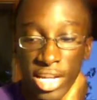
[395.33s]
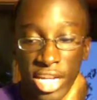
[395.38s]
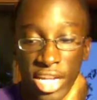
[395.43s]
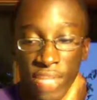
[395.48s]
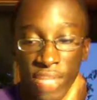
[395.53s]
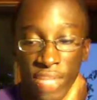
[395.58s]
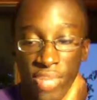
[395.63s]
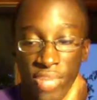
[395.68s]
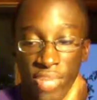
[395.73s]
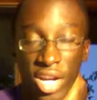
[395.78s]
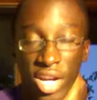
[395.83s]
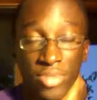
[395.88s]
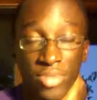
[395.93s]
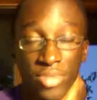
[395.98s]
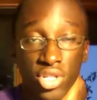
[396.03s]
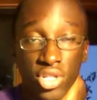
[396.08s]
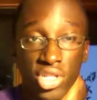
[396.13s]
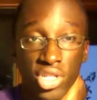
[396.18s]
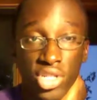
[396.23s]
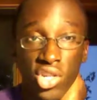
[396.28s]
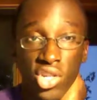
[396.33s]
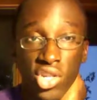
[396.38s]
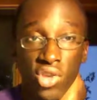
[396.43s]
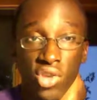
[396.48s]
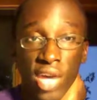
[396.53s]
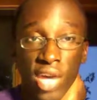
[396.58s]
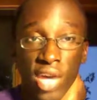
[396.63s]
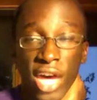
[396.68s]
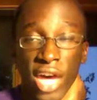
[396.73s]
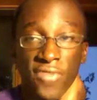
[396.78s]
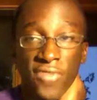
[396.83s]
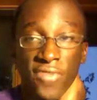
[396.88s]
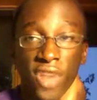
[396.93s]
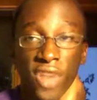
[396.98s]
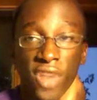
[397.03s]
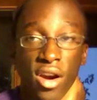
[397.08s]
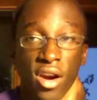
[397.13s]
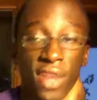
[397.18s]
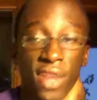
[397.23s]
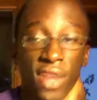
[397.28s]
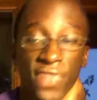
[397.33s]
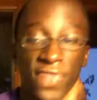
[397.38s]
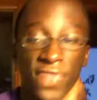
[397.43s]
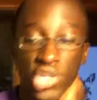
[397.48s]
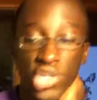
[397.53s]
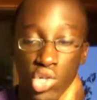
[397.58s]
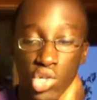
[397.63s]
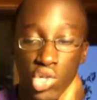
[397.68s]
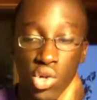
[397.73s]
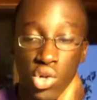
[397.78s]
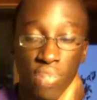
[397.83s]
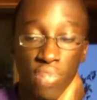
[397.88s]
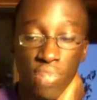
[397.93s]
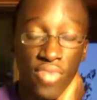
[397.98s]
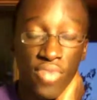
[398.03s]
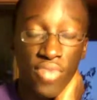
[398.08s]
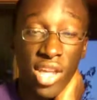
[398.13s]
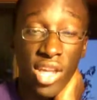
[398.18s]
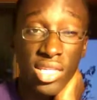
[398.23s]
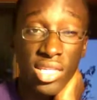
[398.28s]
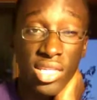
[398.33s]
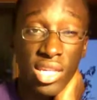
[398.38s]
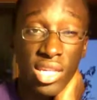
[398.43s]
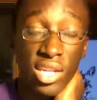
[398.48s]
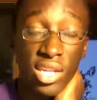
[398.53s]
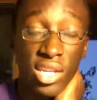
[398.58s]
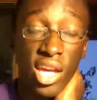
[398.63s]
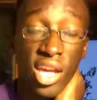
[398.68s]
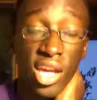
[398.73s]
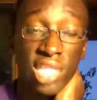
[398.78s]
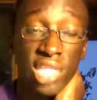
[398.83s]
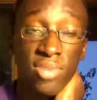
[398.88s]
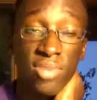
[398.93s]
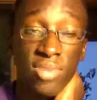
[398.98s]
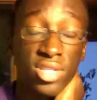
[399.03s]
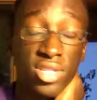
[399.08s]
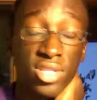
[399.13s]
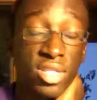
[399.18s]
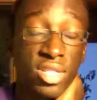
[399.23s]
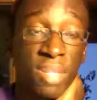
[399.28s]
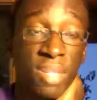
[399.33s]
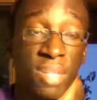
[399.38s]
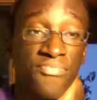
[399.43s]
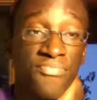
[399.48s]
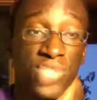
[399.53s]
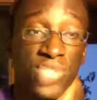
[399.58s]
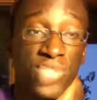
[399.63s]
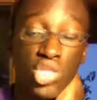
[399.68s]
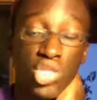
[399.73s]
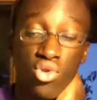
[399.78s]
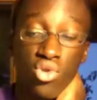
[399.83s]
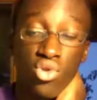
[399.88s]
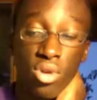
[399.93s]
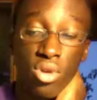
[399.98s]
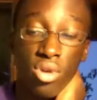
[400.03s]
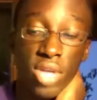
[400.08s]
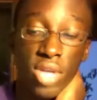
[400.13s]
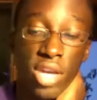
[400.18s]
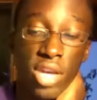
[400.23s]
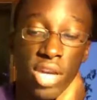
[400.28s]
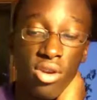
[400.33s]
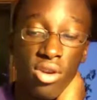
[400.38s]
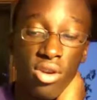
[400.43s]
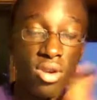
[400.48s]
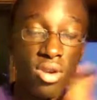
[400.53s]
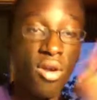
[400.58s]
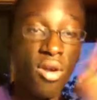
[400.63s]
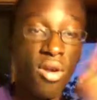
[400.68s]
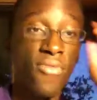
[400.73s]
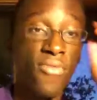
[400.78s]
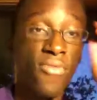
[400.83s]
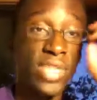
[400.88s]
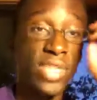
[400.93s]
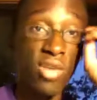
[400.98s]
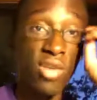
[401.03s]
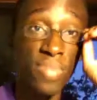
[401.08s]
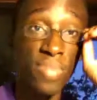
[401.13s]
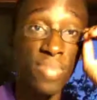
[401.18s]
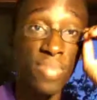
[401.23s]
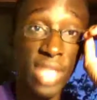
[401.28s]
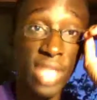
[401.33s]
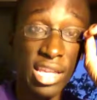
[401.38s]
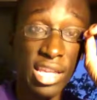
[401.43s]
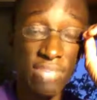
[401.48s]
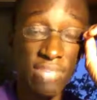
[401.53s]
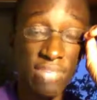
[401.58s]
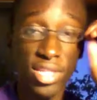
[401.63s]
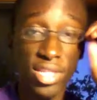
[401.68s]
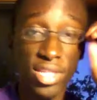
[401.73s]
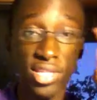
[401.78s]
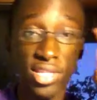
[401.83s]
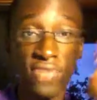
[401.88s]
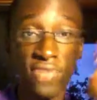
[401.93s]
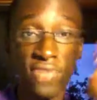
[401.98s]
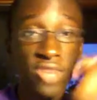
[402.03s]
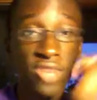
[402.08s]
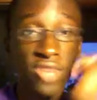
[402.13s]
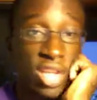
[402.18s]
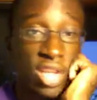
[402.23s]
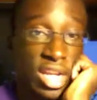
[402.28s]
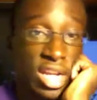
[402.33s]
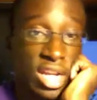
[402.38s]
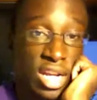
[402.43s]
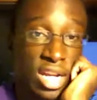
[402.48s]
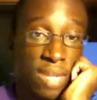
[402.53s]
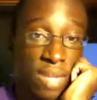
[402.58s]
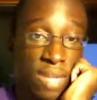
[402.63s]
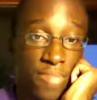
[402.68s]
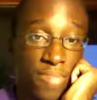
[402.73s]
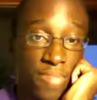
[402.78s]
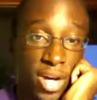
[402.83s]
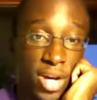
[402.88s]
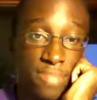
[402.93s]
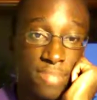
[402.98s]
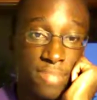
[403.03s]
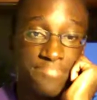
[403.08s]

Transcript: But I'm sure Sony will have our official pricing announcements sooner or later, and hopefully they won't be that expensive. But